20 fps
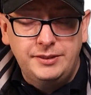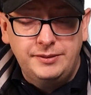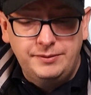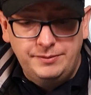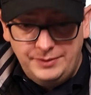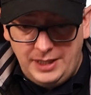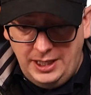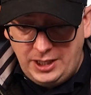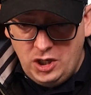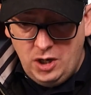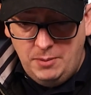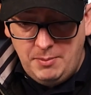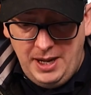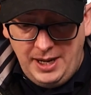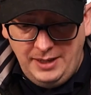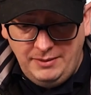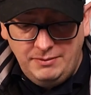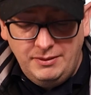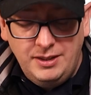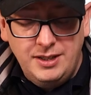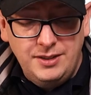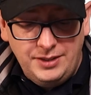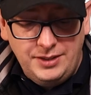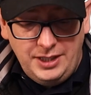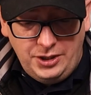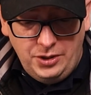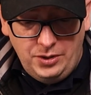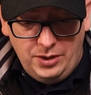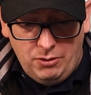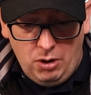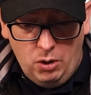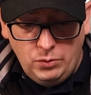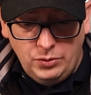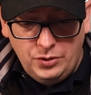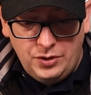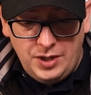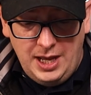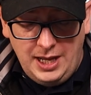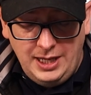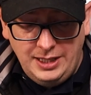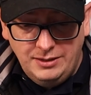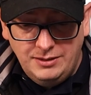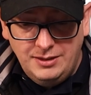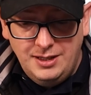They come in, they do their own thing,